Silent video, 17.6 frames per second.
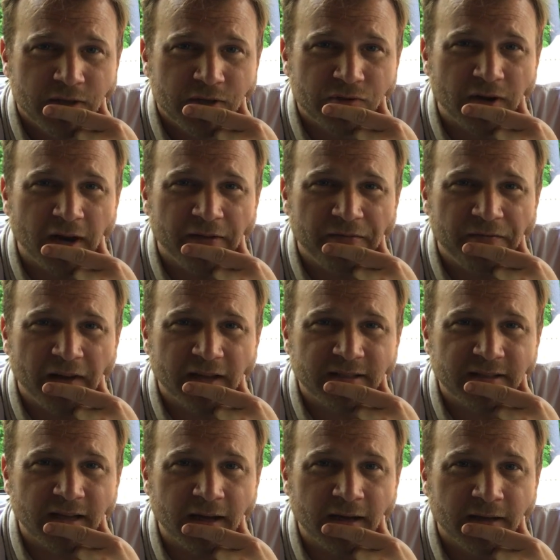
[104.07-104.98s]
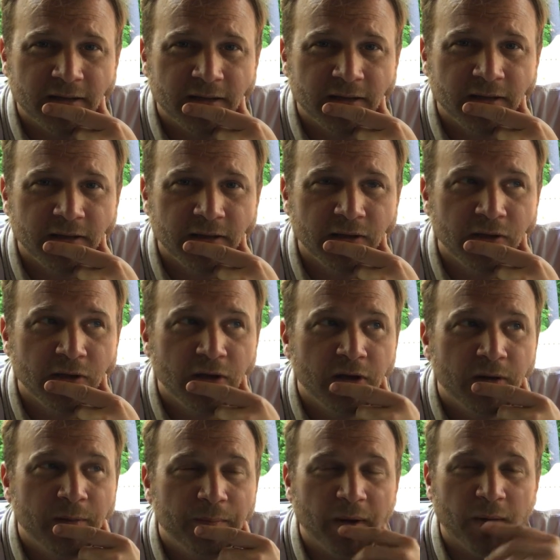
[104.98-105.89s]
trifecta,
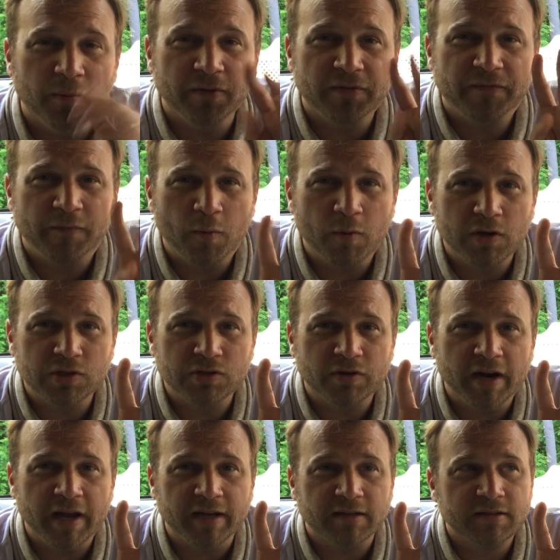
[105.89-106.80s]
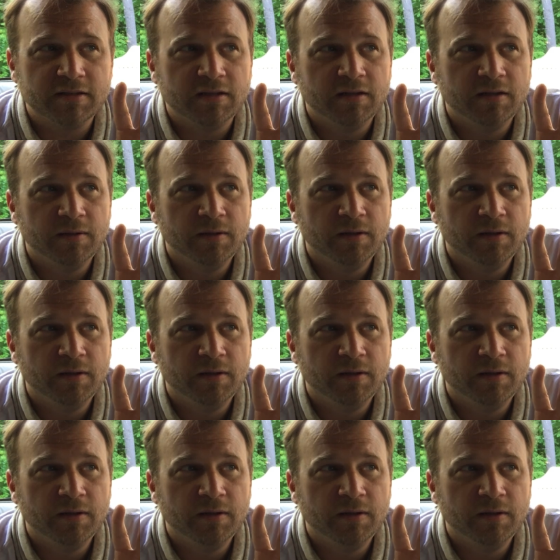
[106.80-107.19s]
but with 4 drinks.